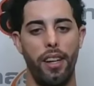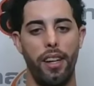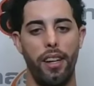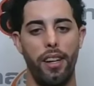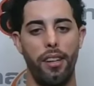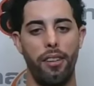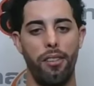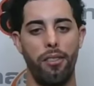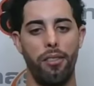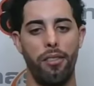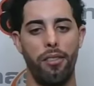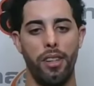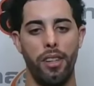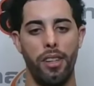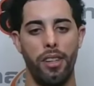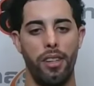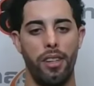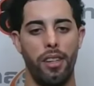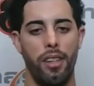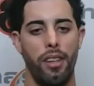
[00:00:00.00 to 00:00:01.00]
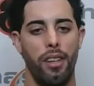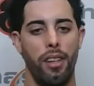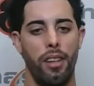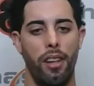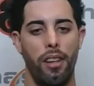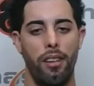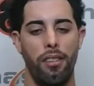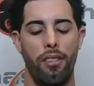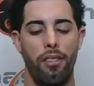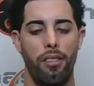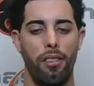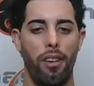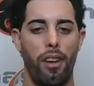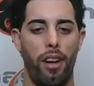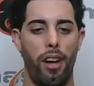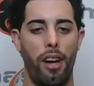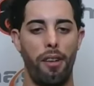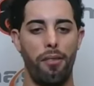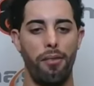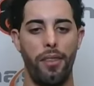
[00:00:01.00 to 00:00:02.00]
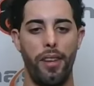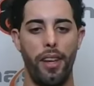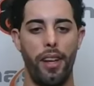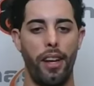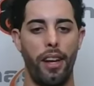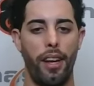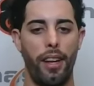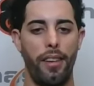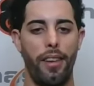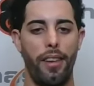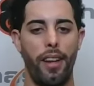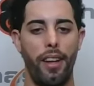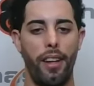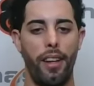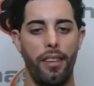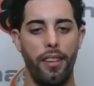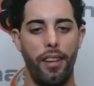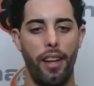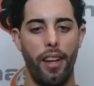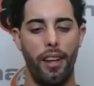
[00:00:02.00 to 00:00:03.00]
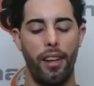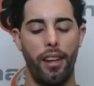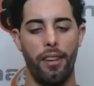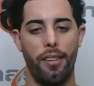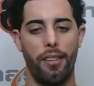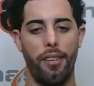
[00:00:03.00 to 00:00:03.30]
and have the